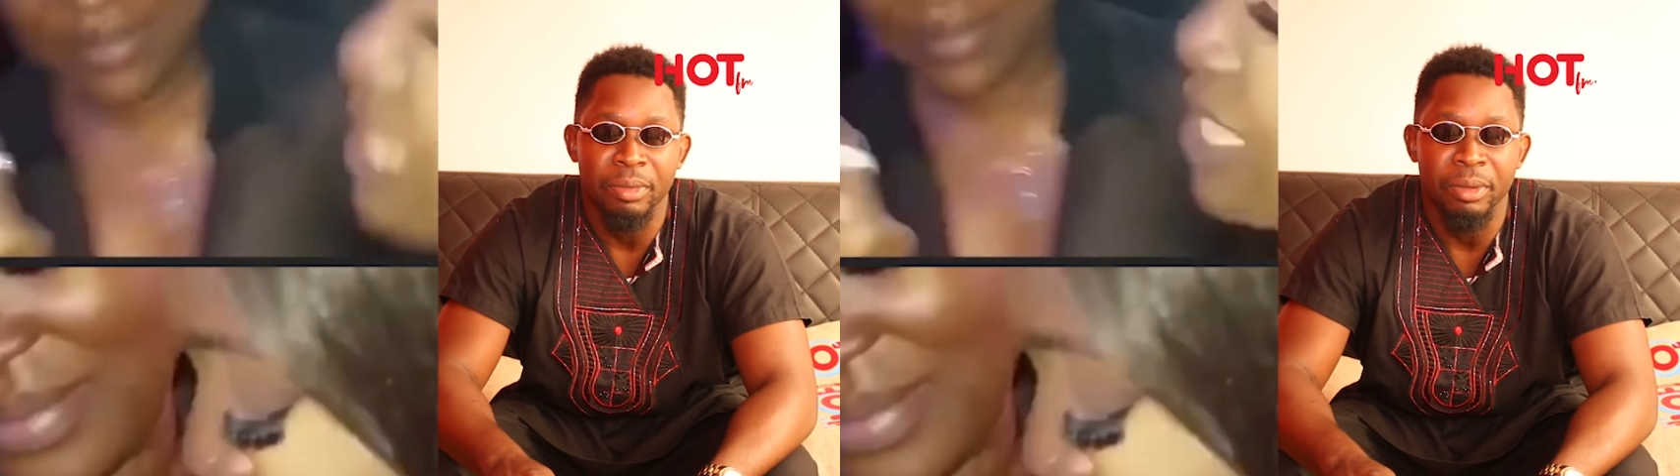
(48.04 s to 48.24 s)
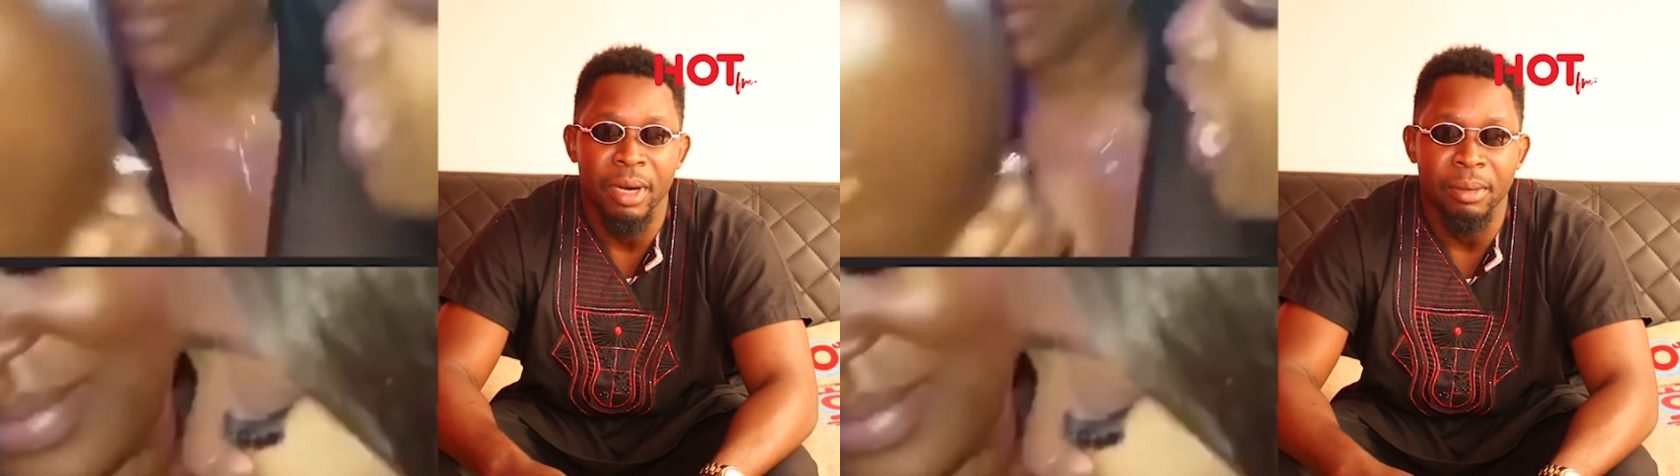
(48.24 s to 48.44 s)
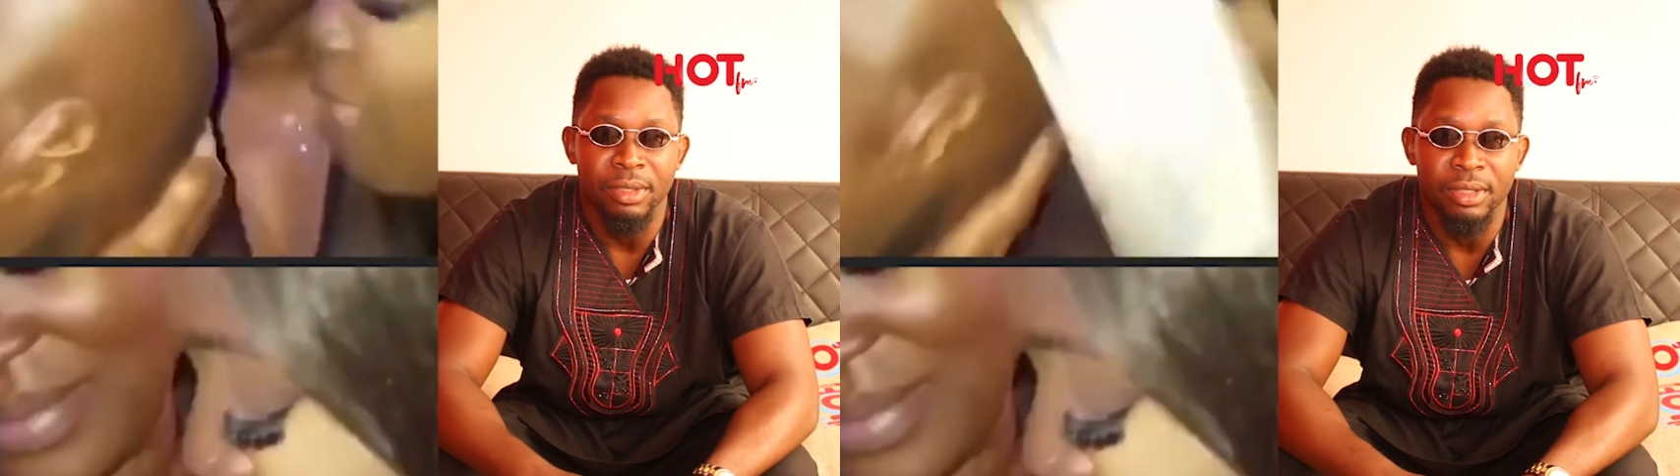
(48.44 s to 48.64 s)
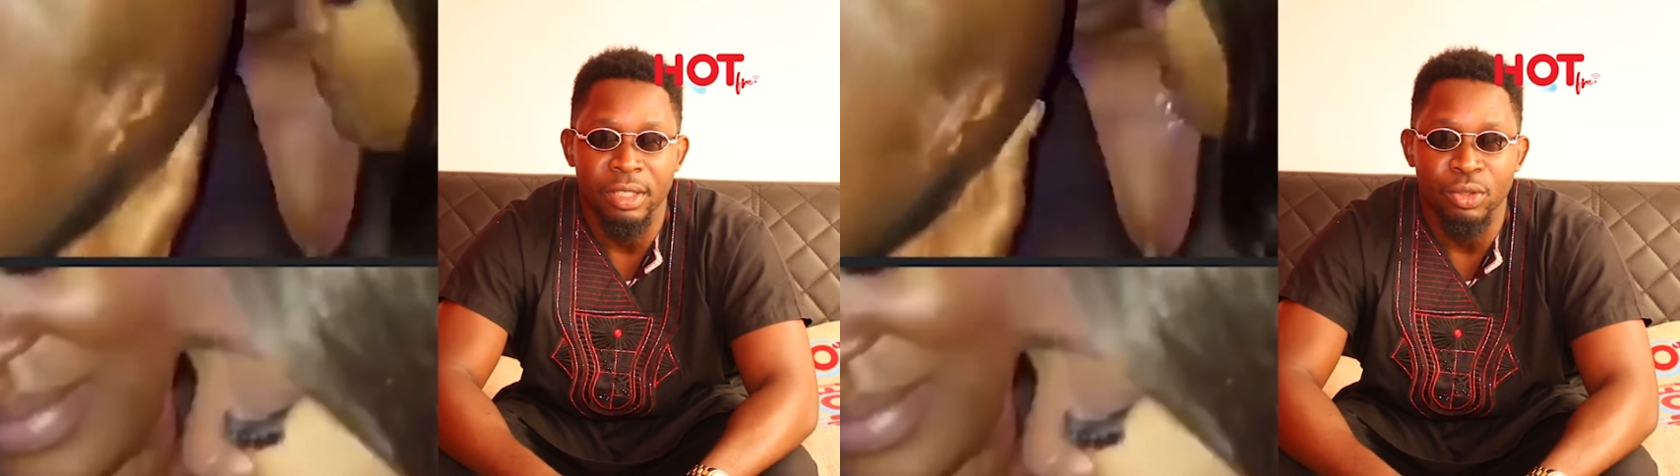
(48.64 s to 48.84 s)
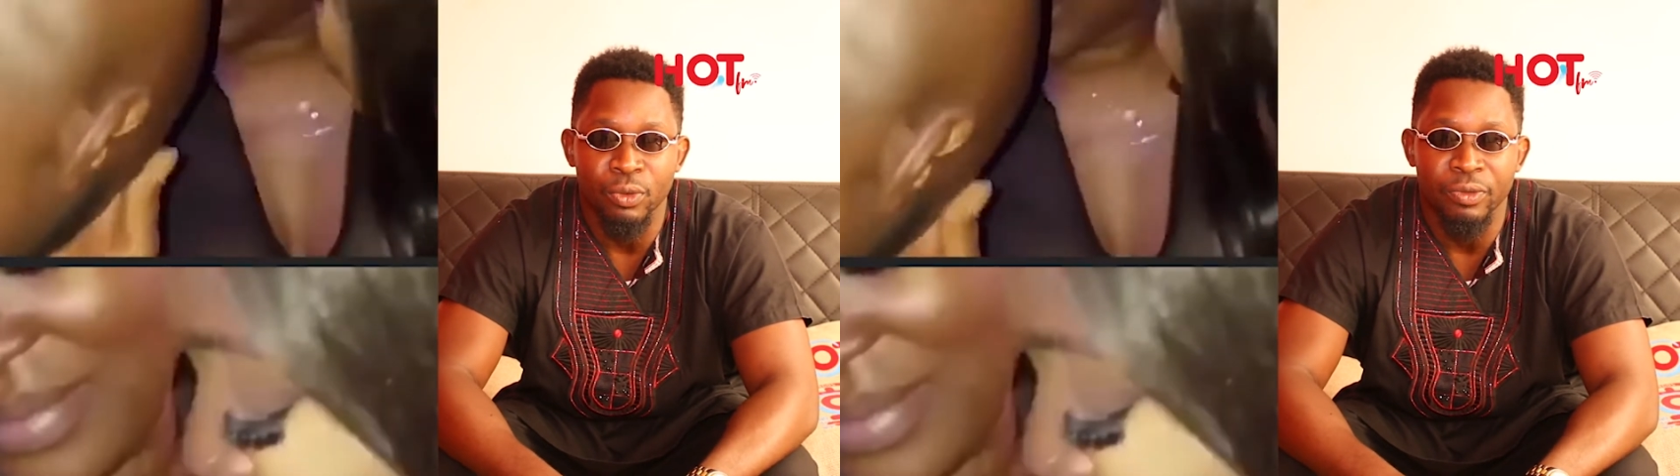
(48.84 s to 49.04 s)
baby mamas
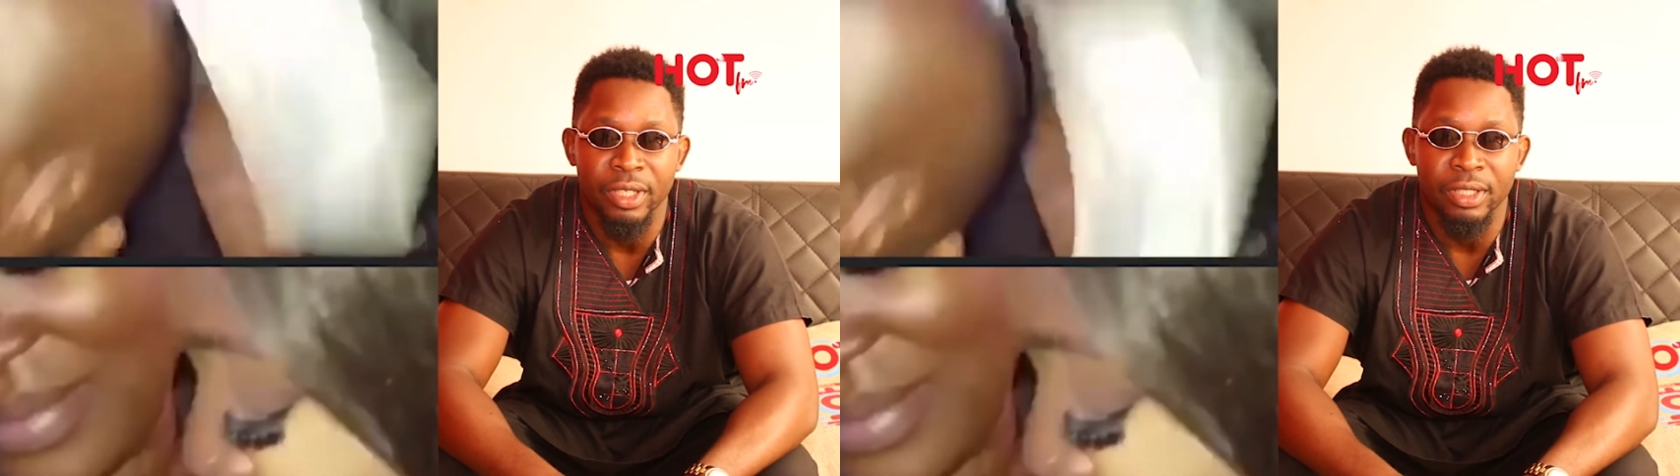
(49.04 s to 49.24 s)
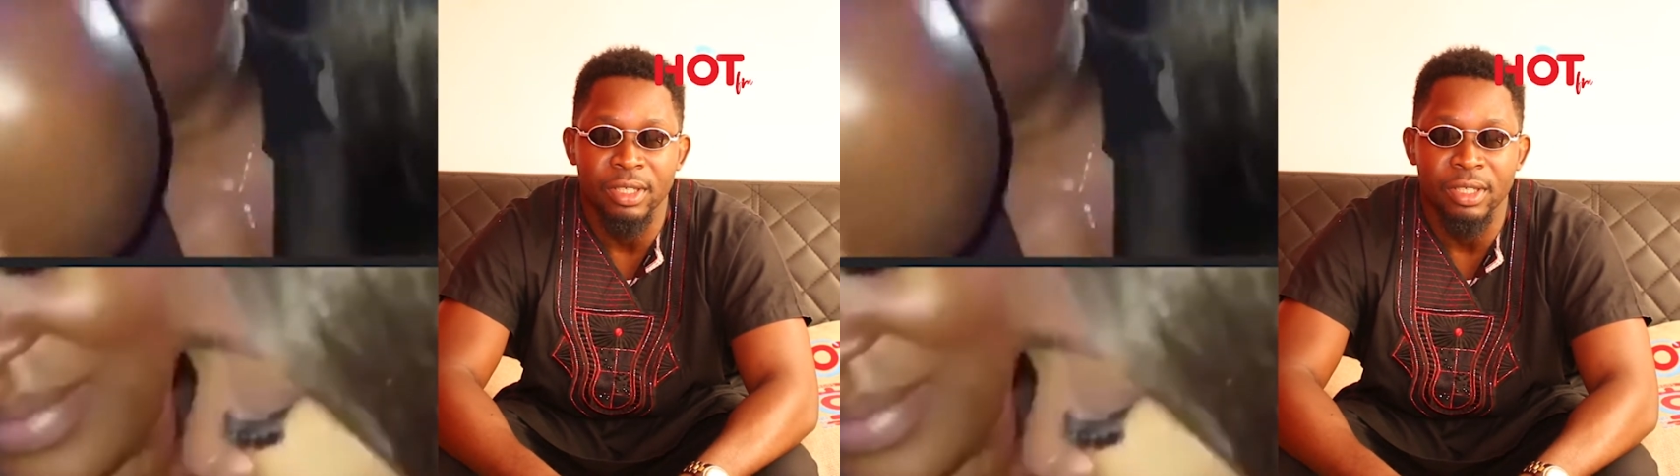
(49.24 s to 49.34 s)
and Two-Face,